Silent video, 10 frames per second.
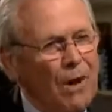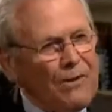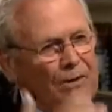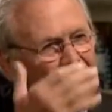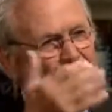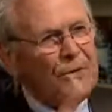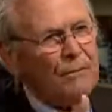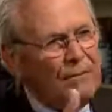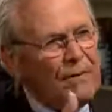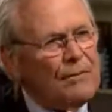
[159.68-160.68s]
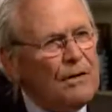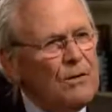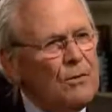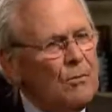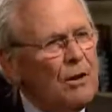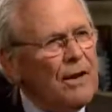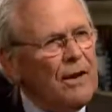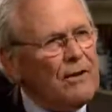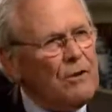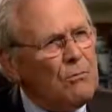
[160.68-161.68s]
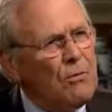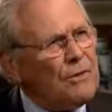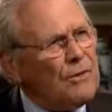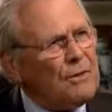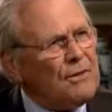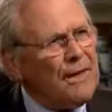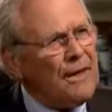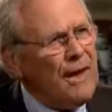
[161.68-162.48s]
should I do everything you want and you won't do a thing I